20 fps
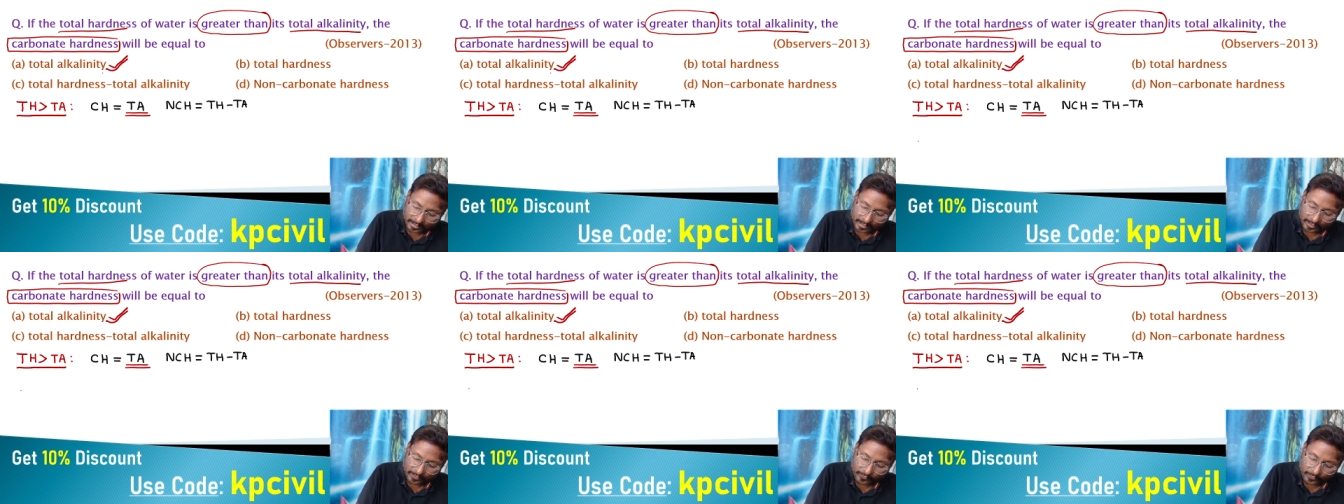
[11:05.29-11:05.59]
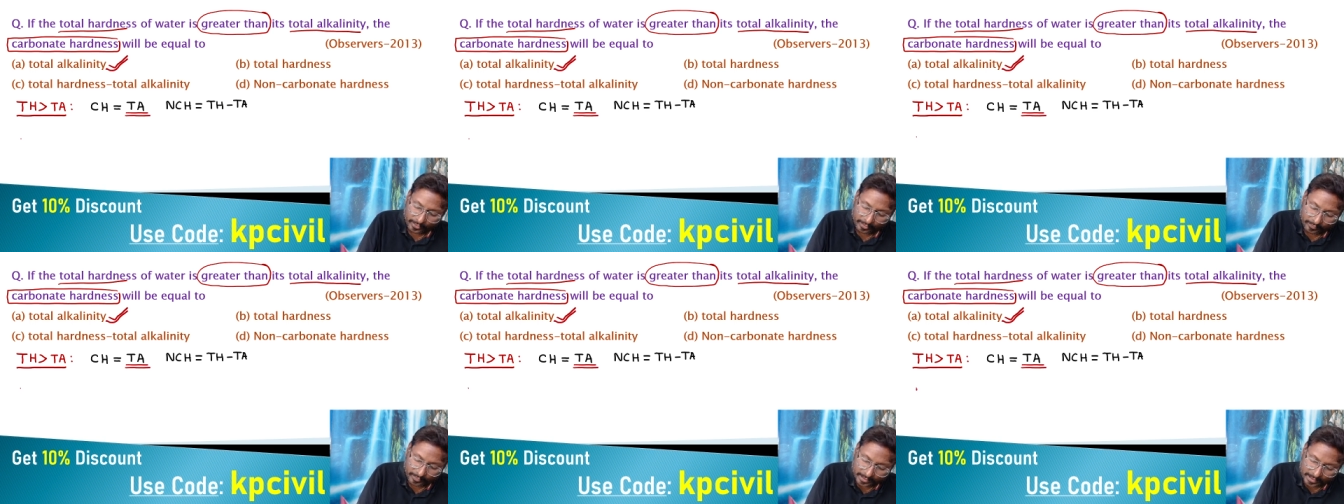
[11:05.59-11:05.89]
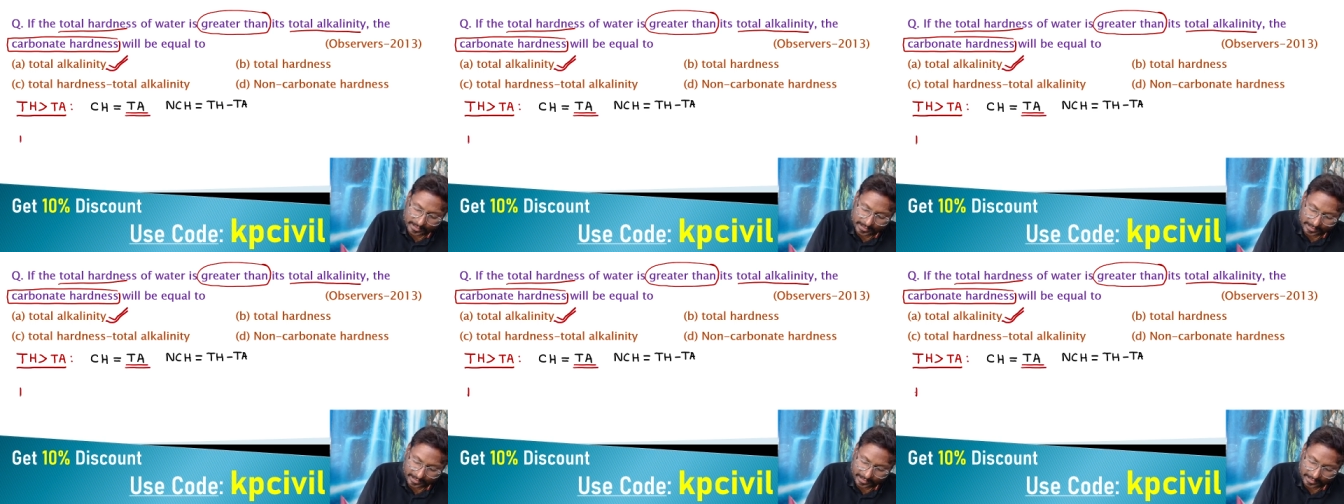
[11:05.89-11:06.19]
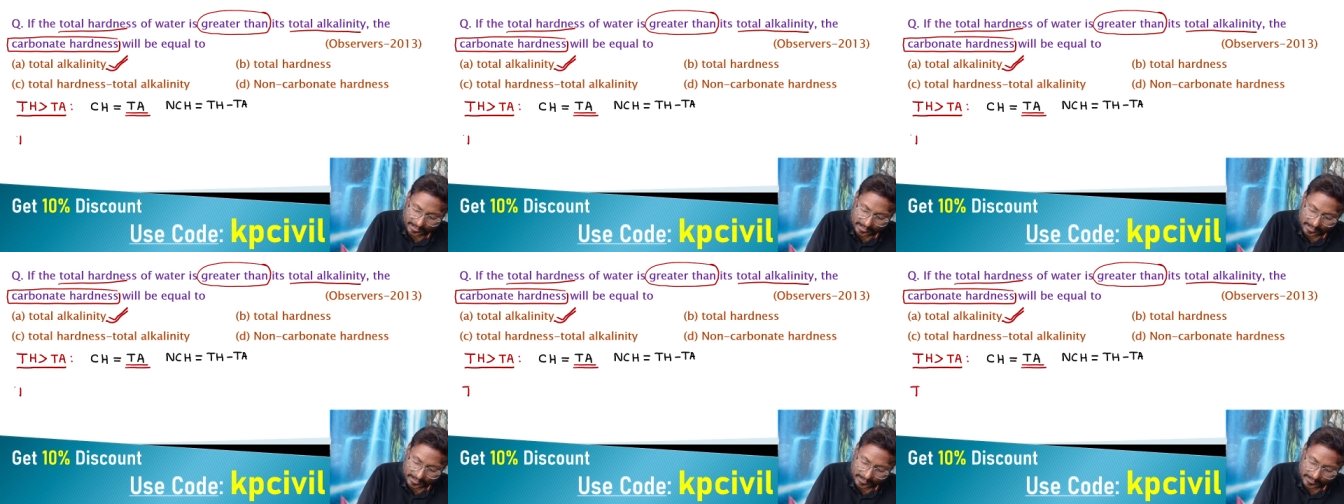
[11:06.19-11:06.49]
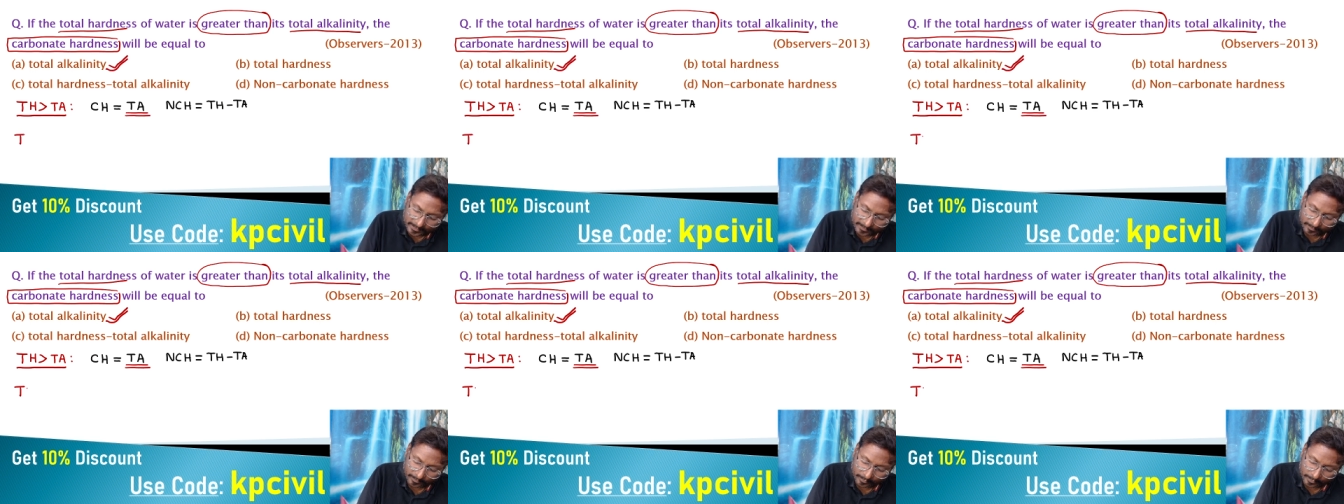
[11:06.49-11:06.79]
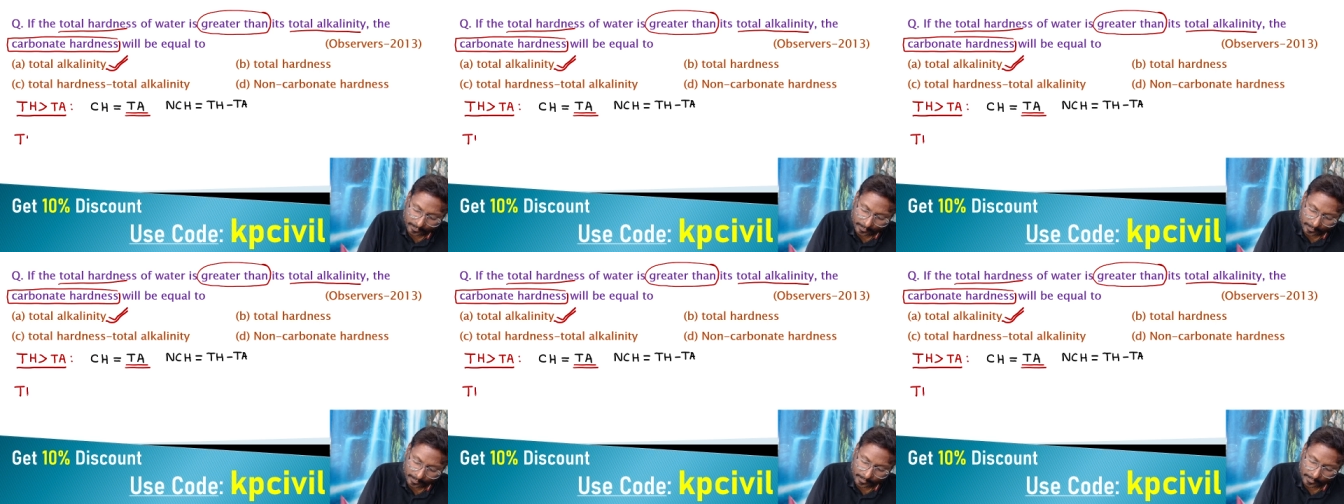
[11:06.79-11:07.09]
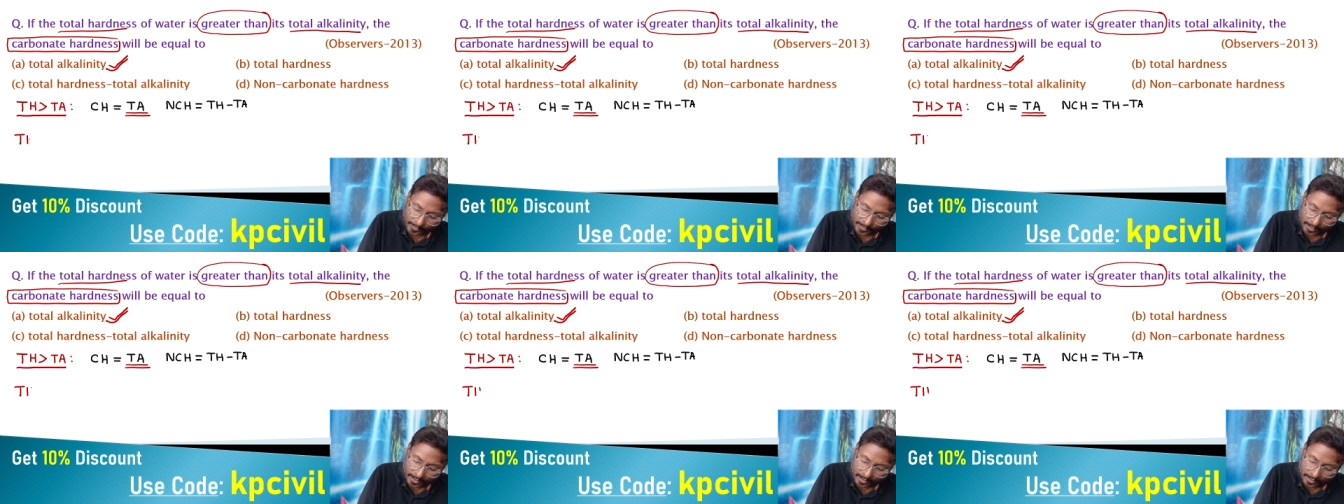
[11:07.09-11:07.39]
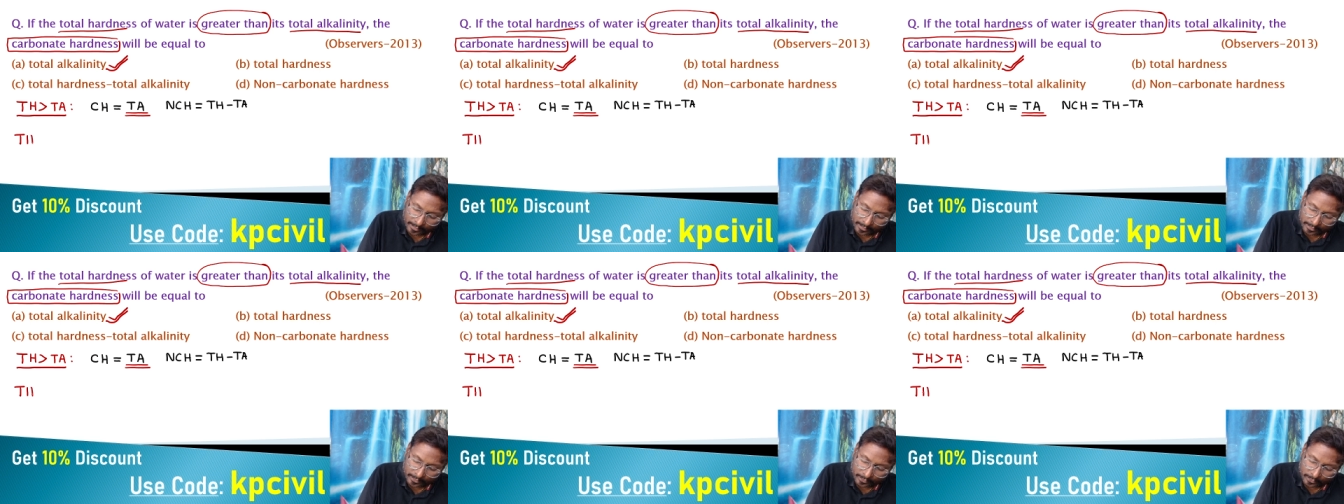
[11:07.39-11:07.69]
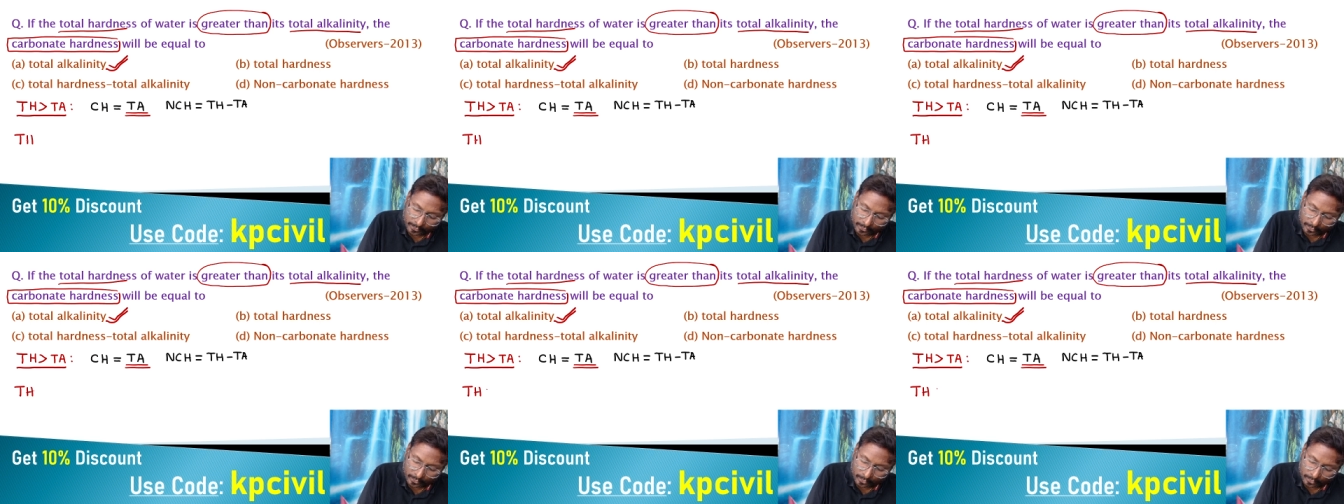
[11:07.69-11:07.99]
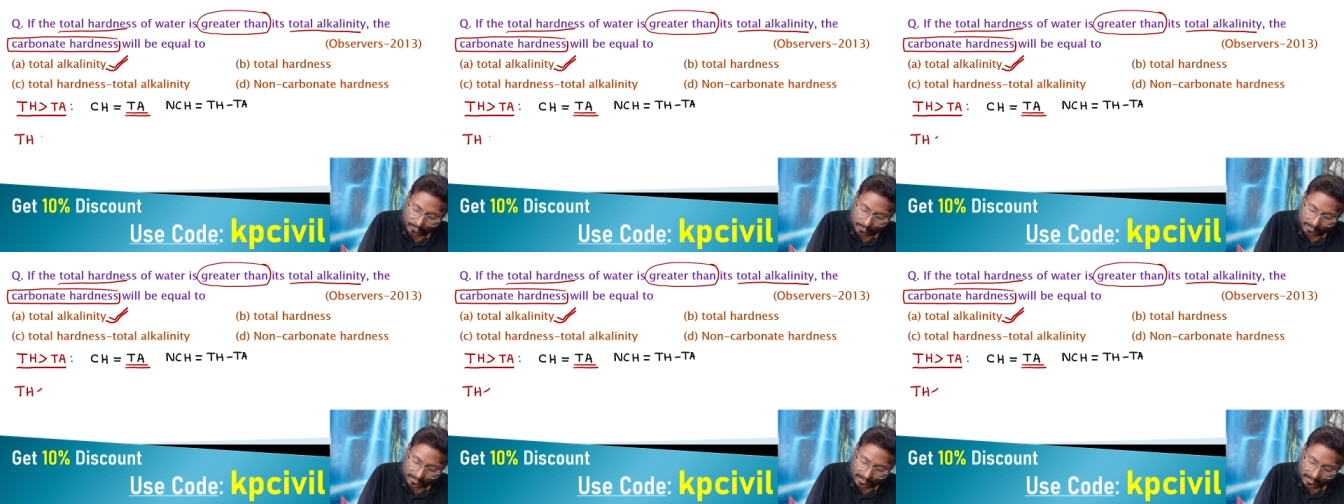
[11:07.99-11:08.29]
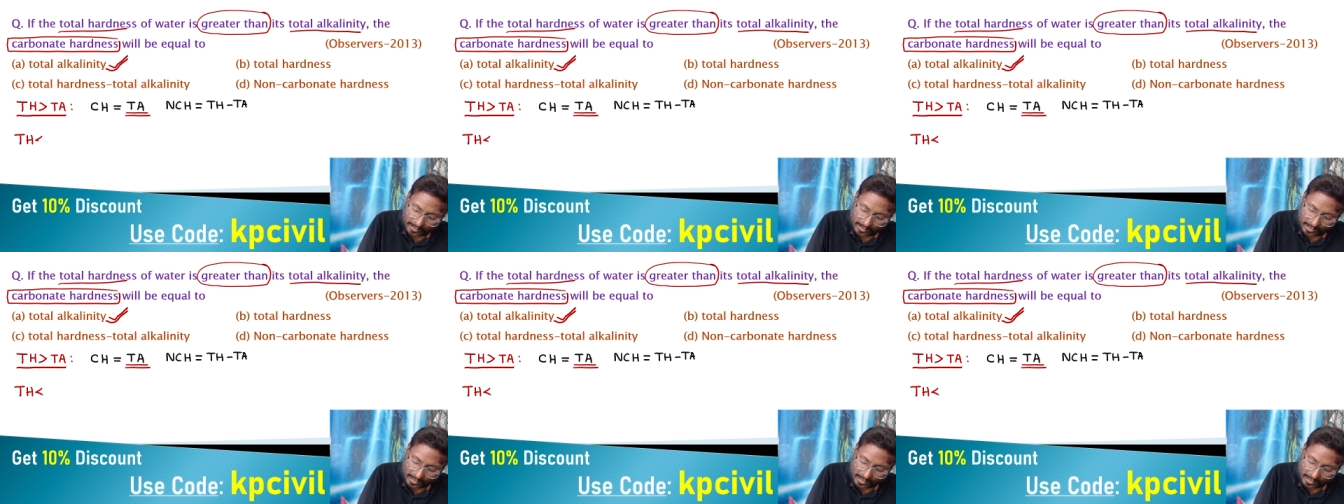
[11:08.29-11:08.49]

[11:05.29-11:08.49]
If reverse case, total